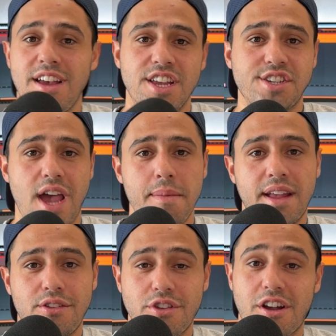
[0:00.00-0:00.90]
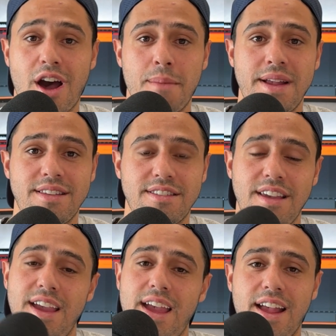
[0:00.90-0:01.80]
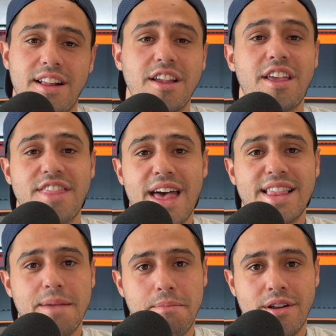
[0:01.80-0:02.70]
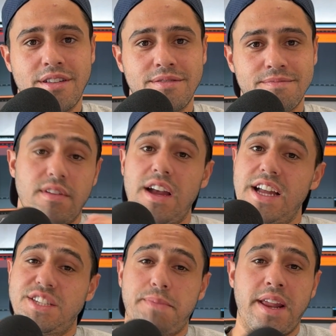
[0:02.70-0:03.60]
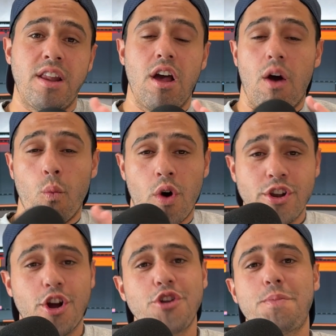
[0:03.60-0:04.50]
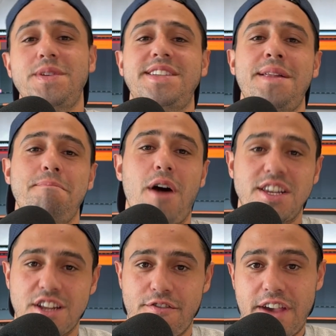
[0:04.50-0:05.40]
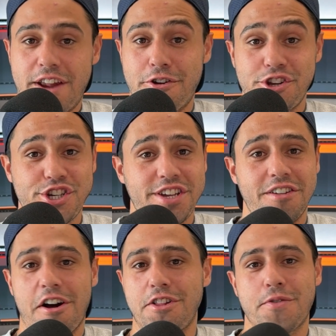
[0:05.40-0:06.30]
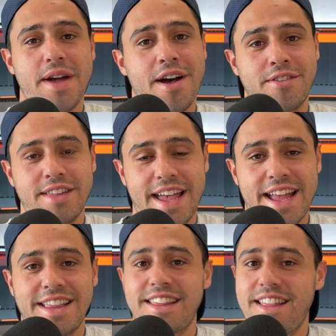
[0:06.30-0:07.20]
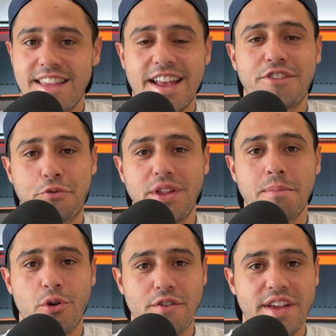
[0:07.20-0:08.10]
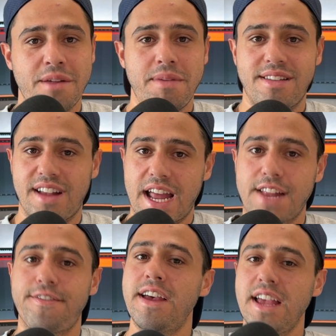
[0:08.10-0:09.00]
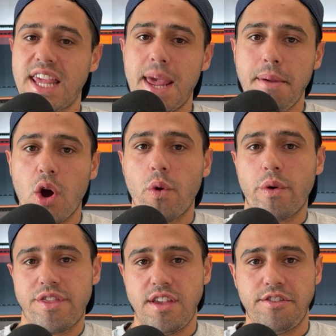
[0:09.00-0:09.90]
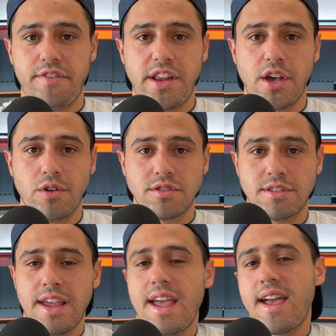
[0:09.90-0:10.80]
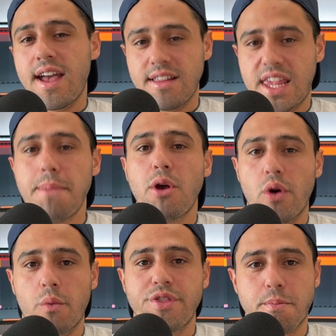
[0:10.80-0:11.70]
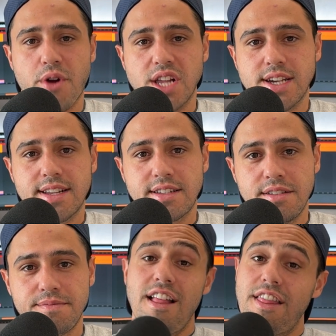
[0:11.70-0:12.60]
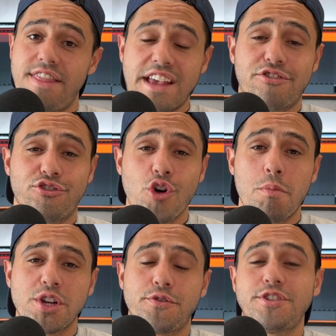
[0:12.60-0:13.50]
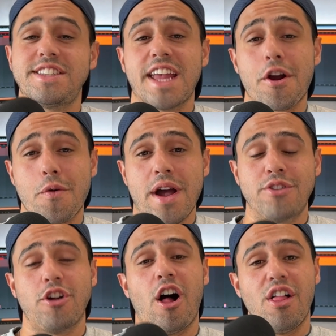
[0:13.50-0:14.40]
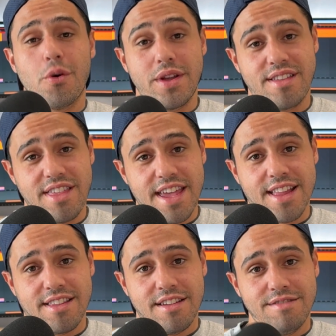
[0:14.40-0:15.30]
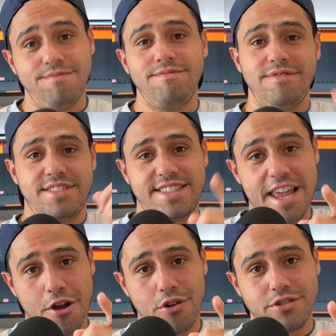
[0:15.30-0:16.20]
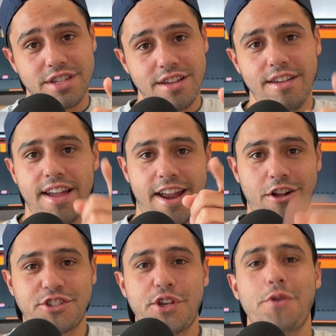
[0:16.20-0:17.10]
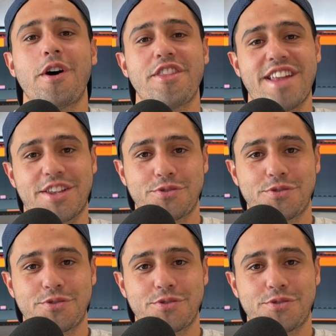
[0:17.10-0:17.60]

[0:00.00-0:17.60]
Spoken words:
chiming into the comments and clicking that like button. It's been 100% positive energy all around, and it's really motivated me to kind of keep going with these videos and keep going with the project. Thanks so much for sticking around all the way to the end. Stay cozy, and I'll see you on the next